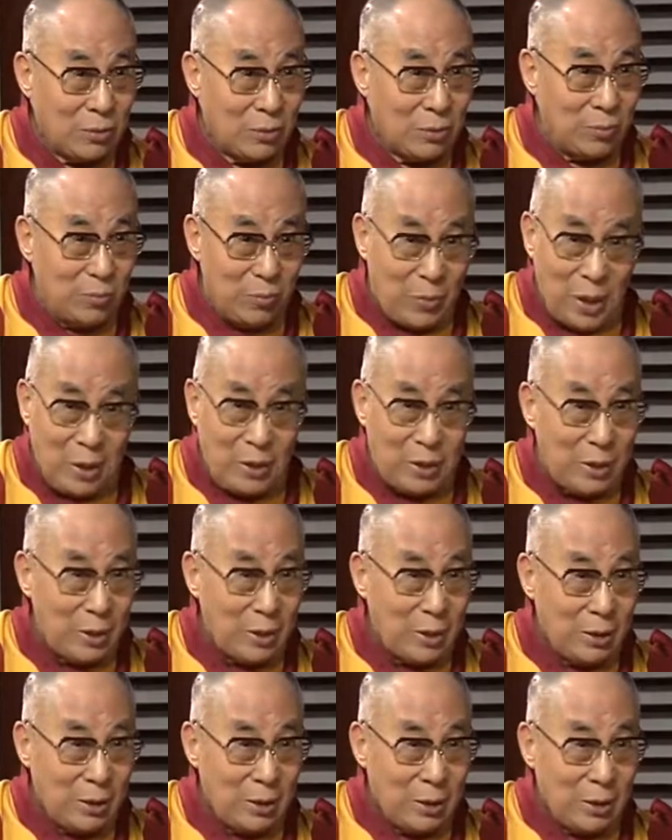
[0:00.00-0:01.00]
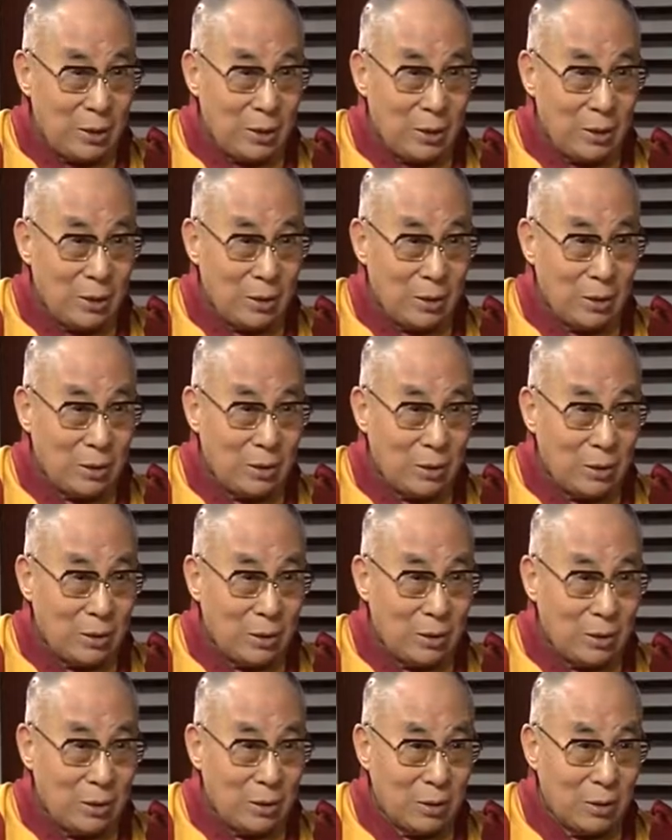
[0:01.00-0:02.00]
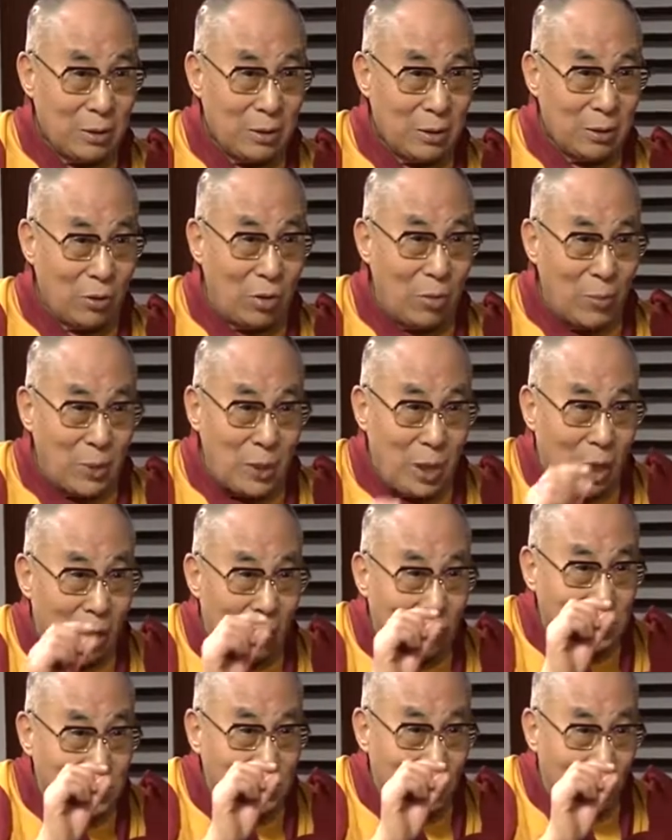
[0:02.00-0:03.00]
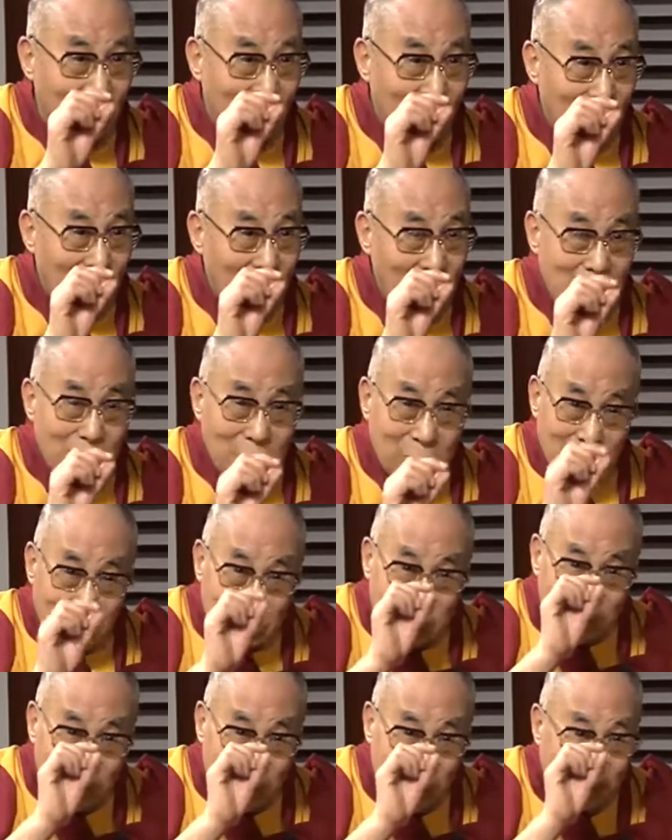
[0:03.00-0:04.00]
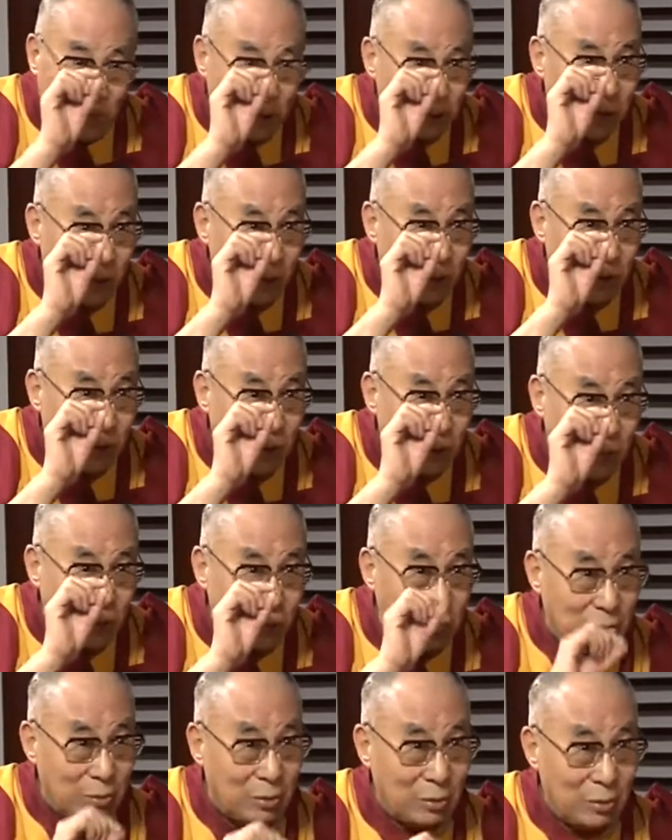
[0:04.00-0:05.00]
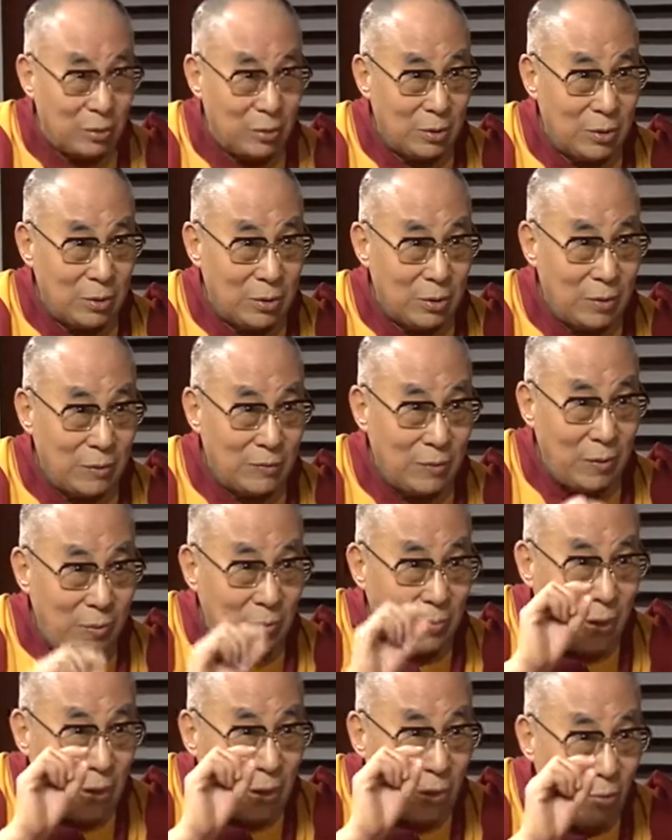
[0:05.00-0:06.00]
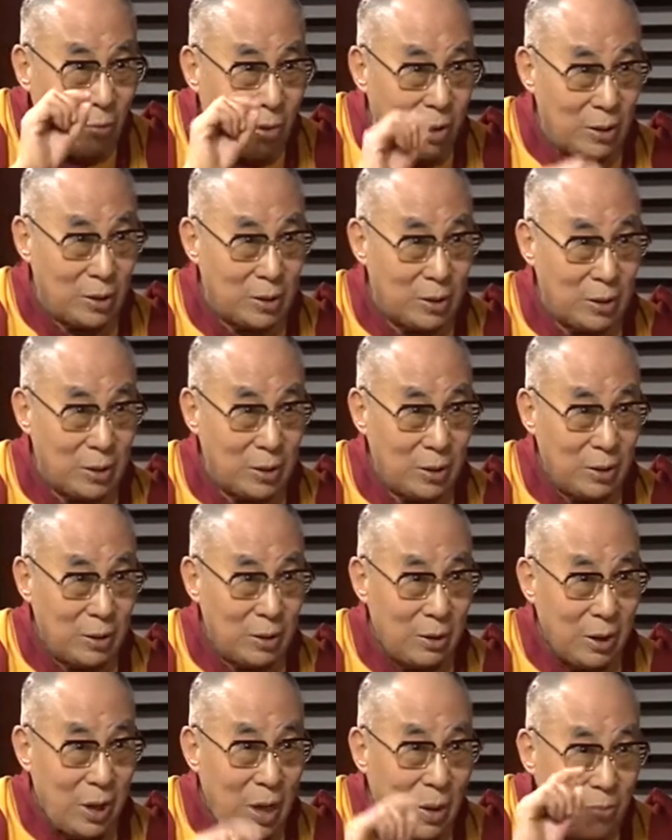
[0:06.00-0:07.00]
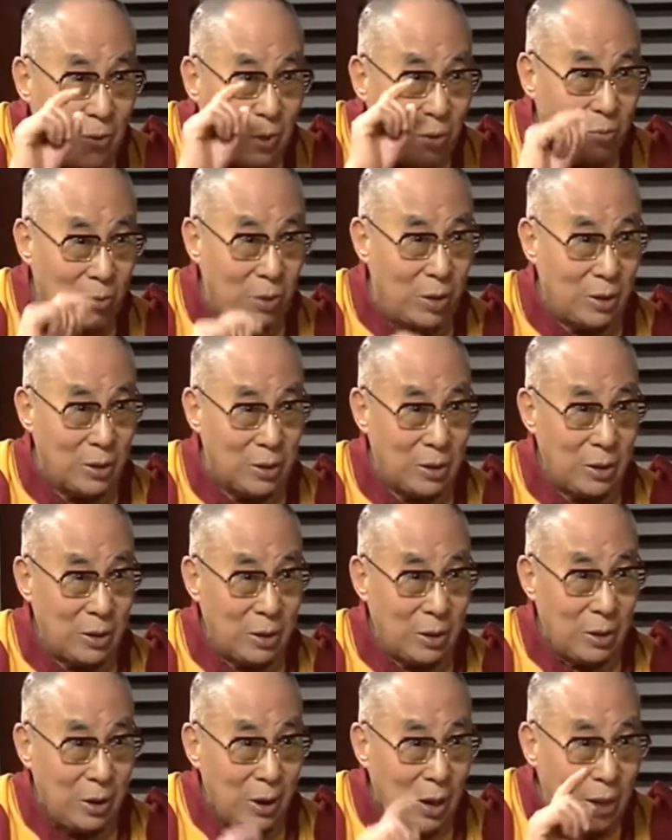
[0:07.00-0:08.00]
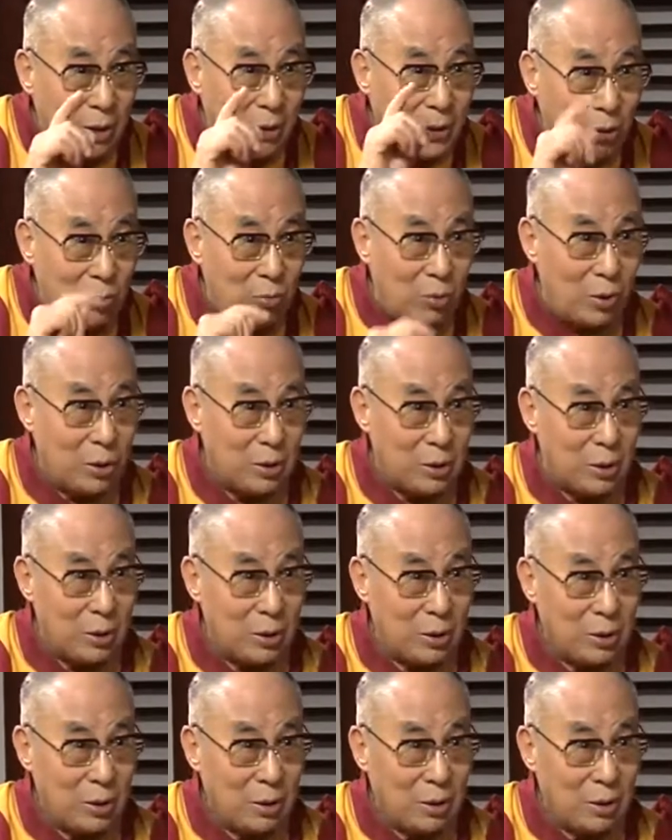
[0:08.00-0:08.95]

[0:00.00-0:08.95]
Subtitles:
to make, no matter how small, make some contribution for a better world, happier world, healthy world.